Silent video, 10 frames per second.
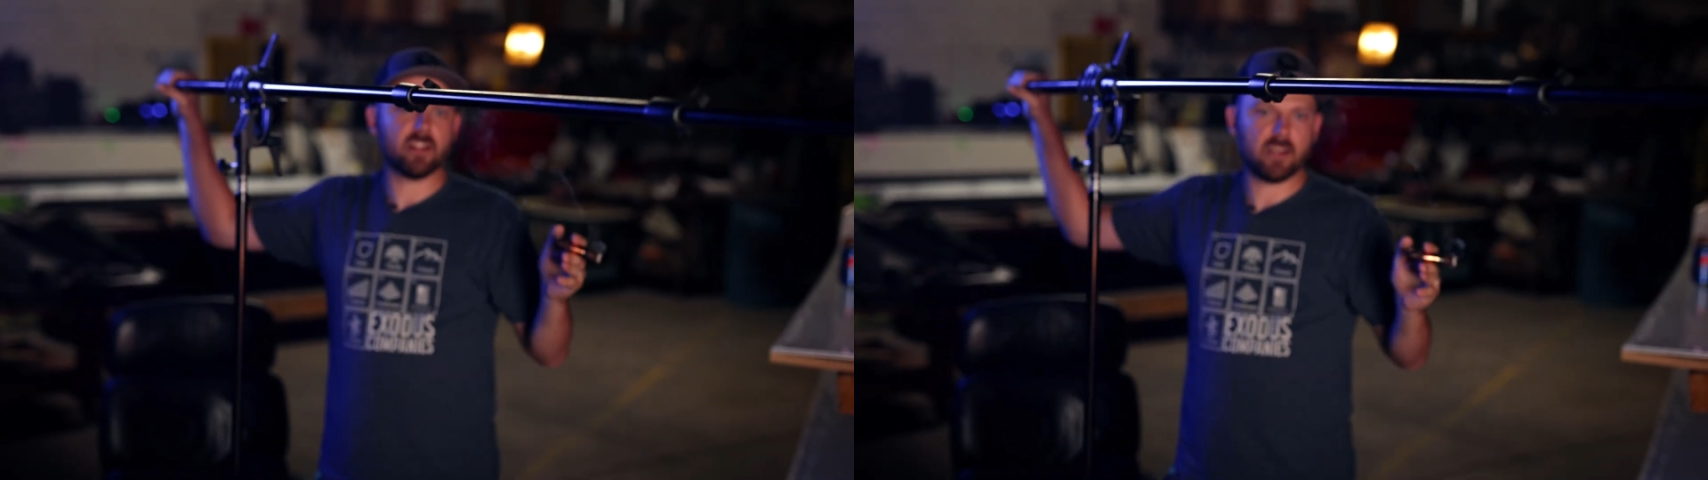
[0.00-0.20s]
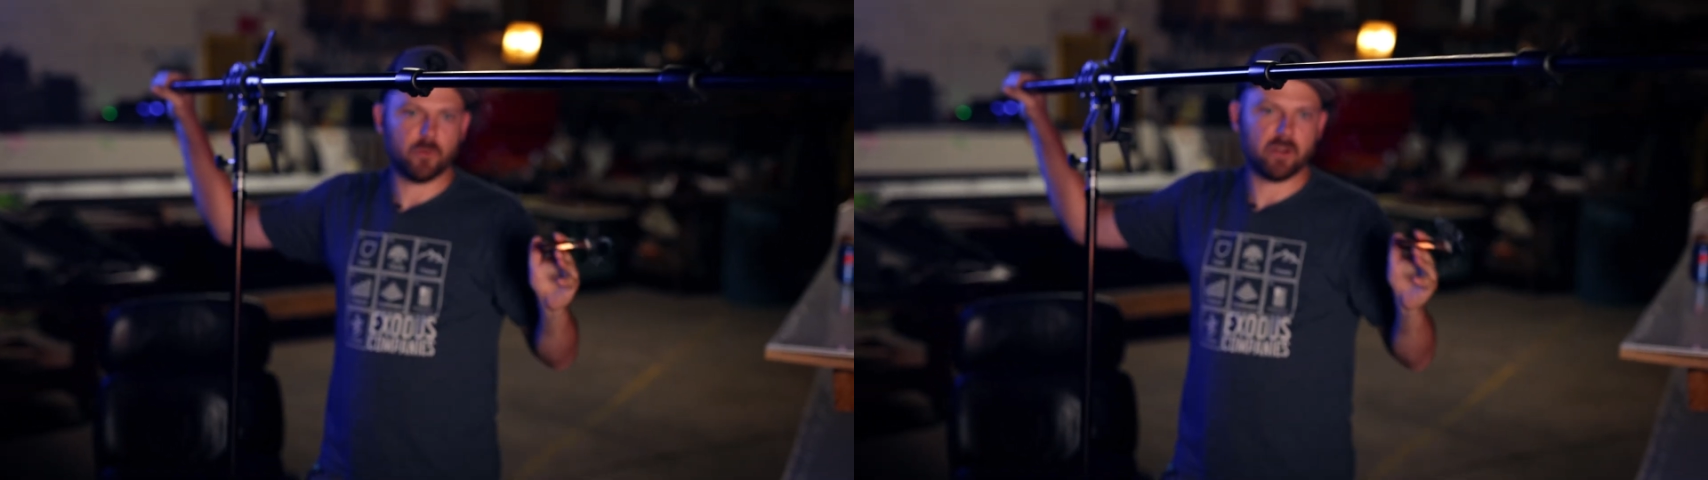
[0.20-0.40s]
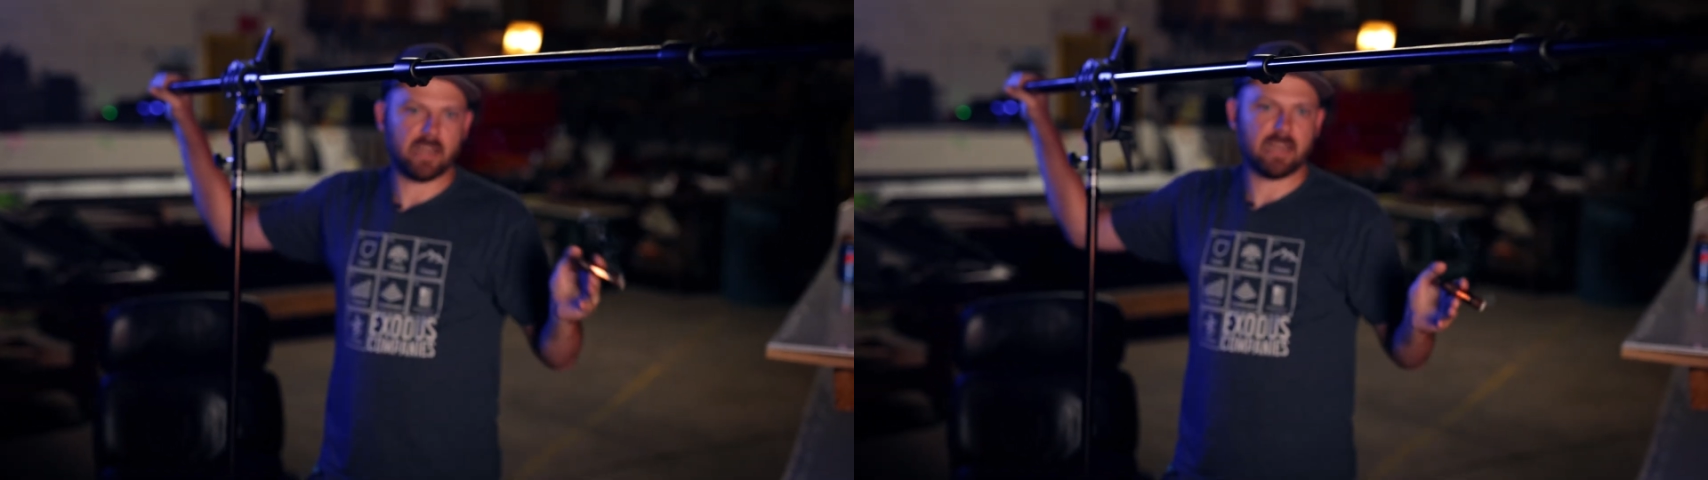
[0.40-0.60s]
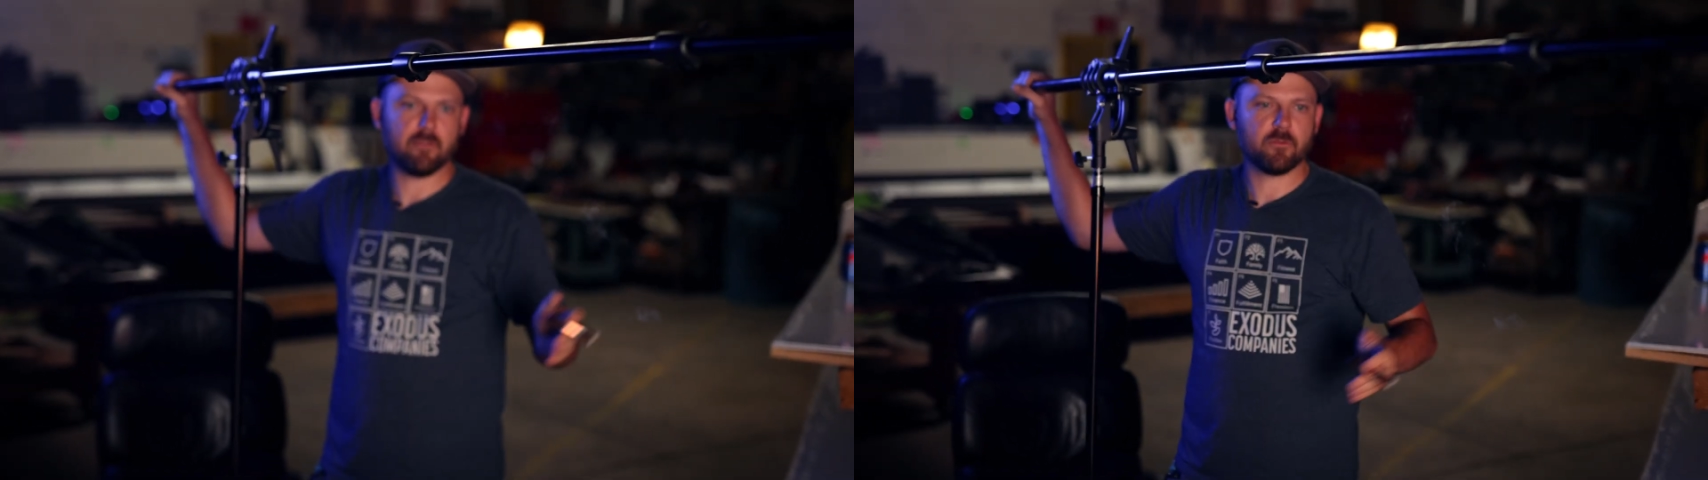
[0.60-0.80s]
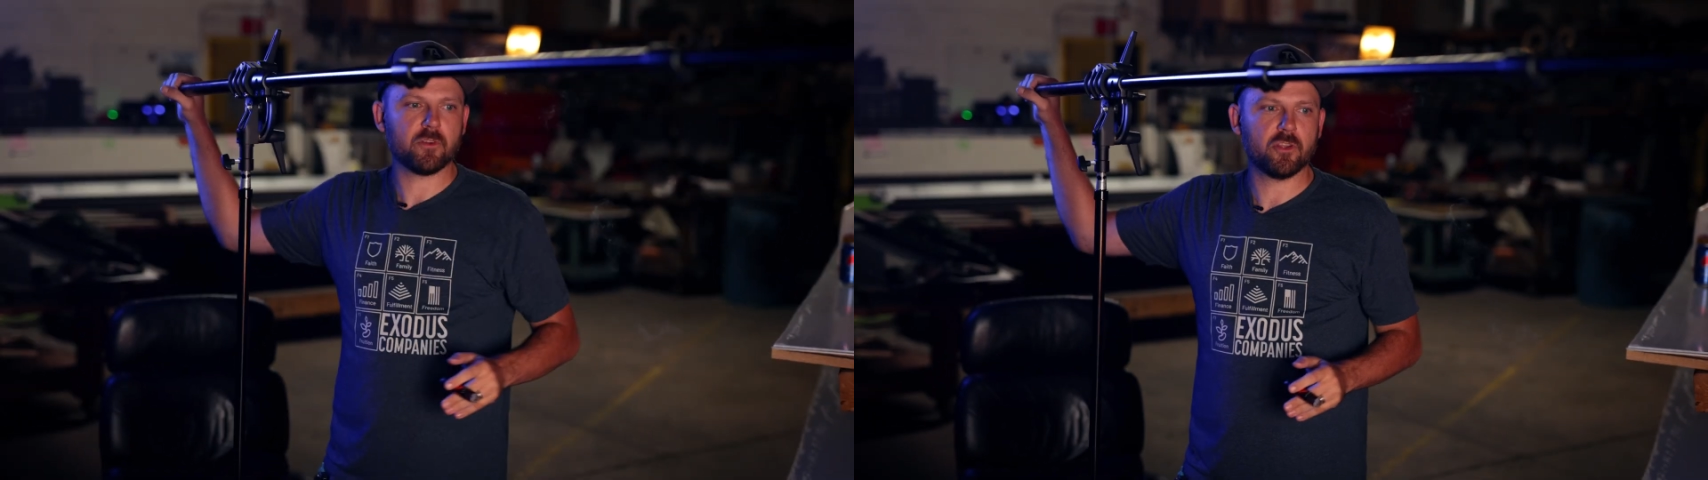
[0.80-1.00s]
that I would
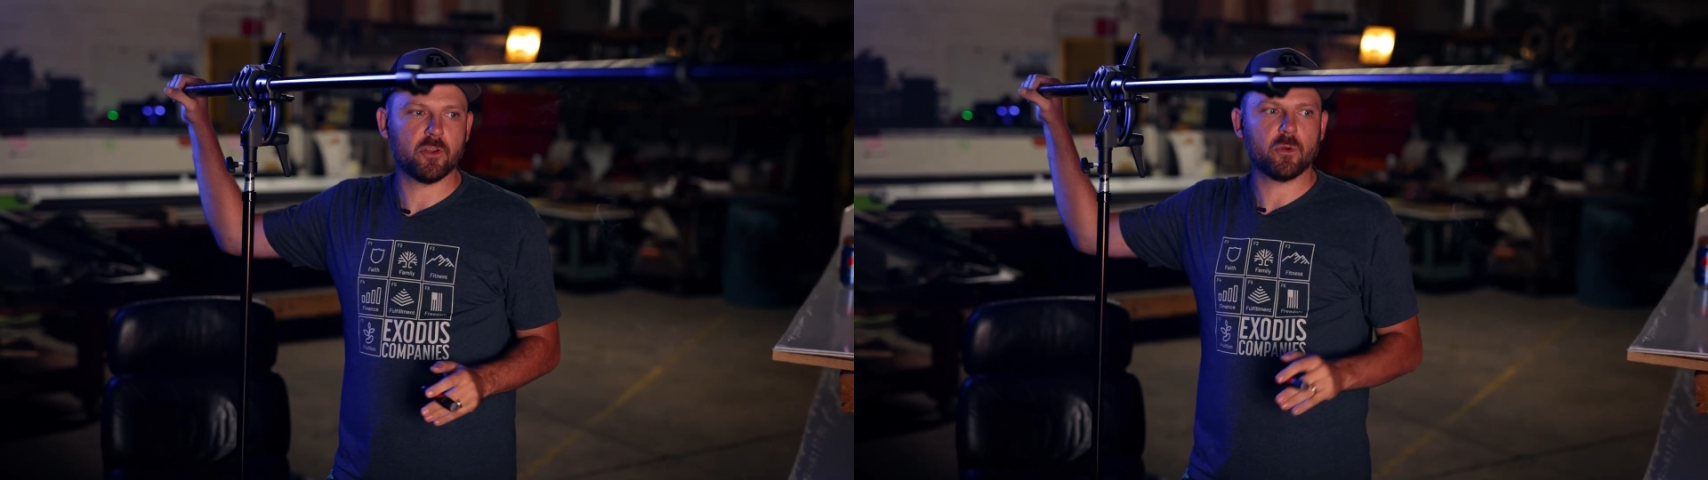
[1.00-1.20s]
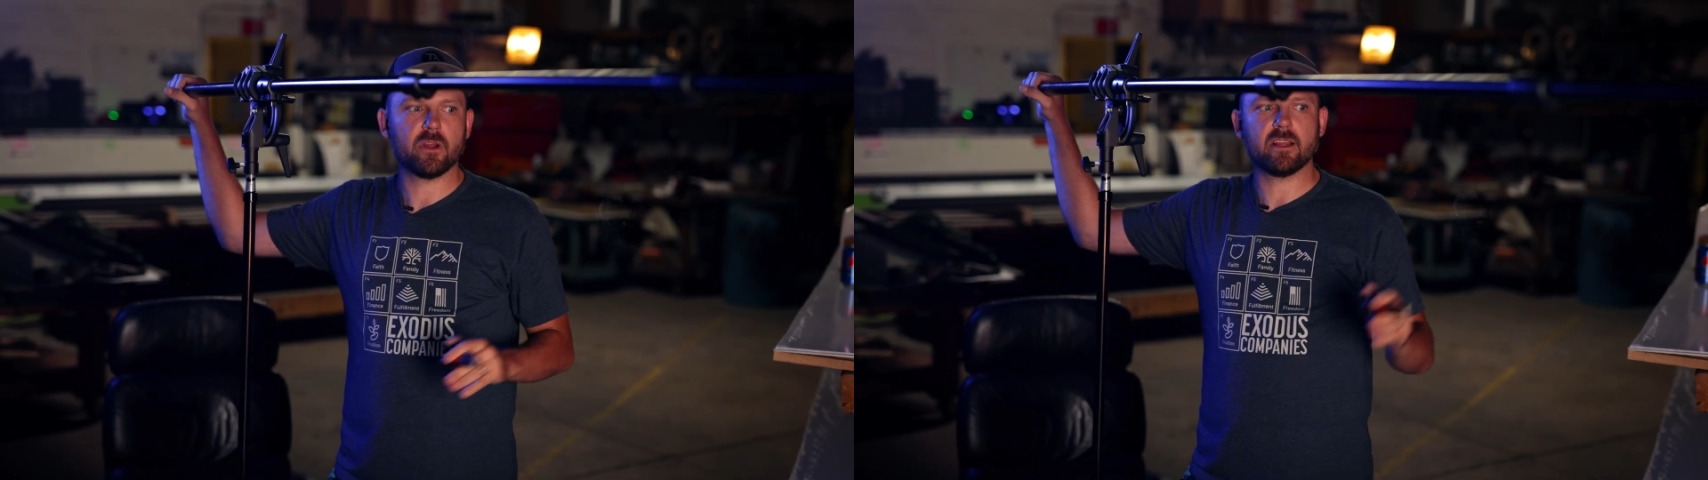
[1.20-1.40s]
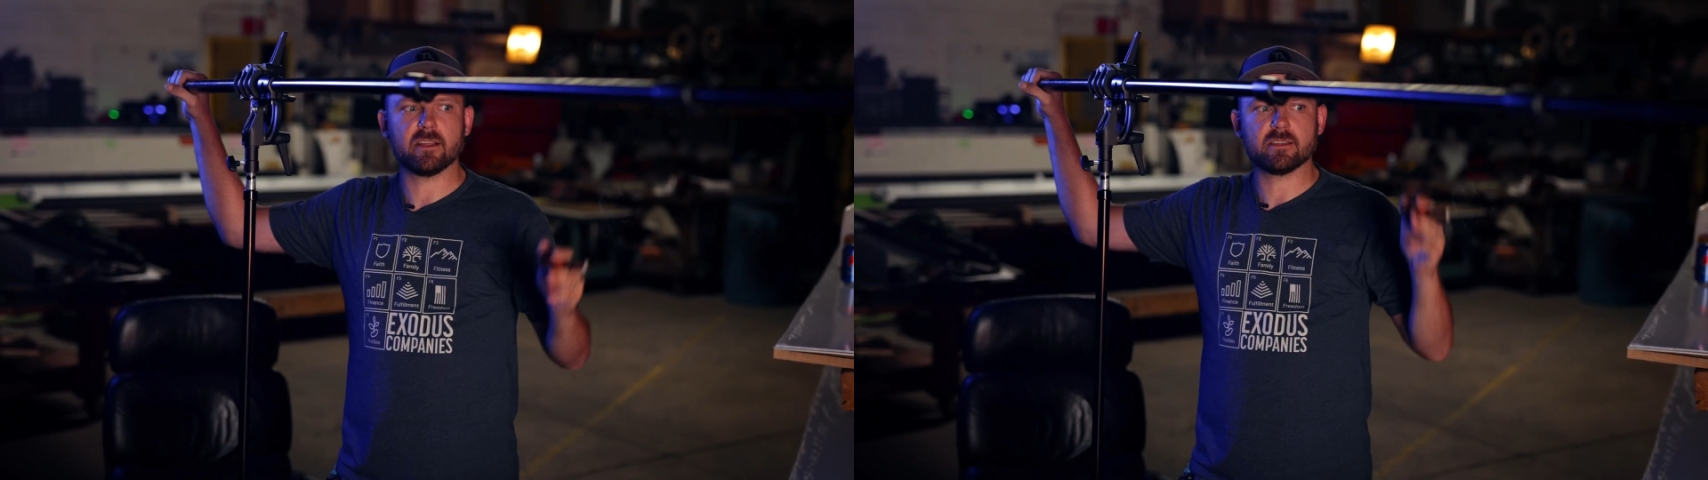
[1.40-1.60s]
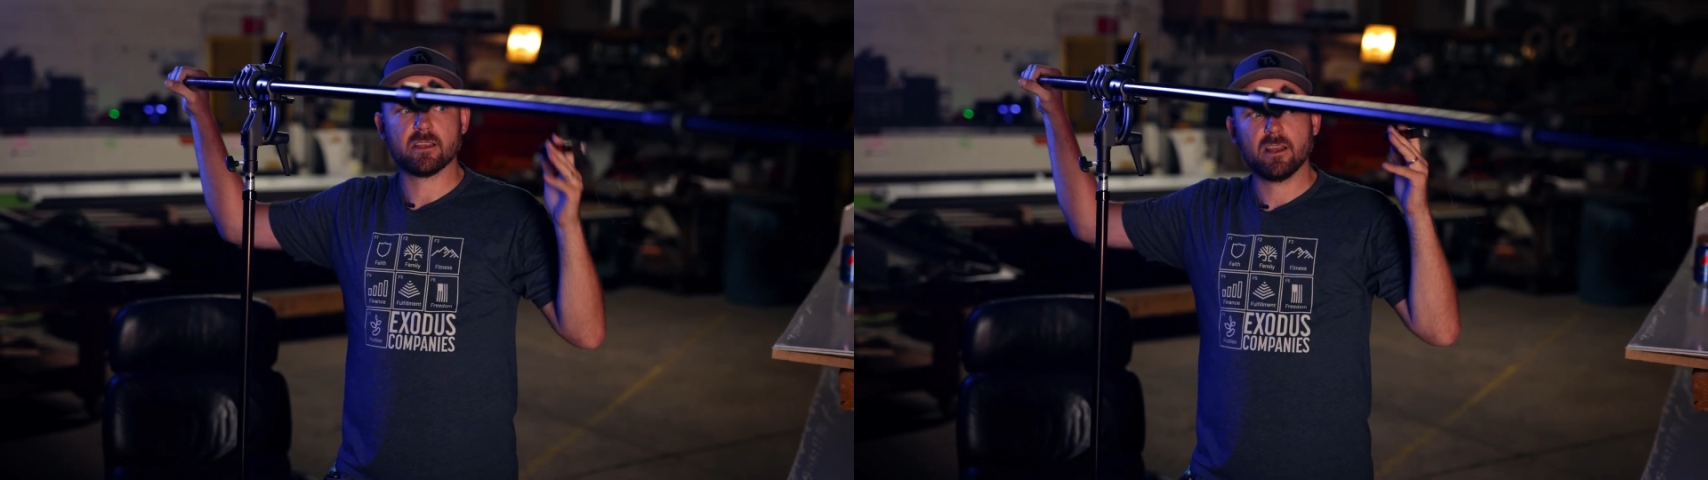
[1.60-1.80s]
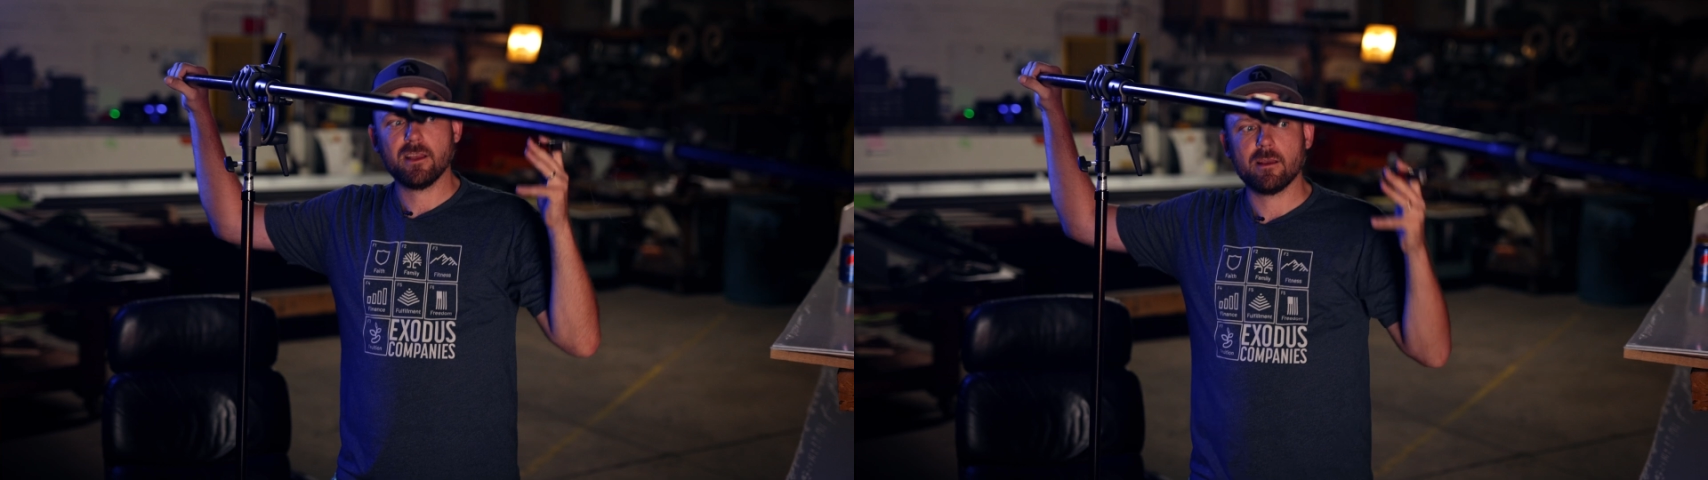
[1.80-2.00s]
have for you is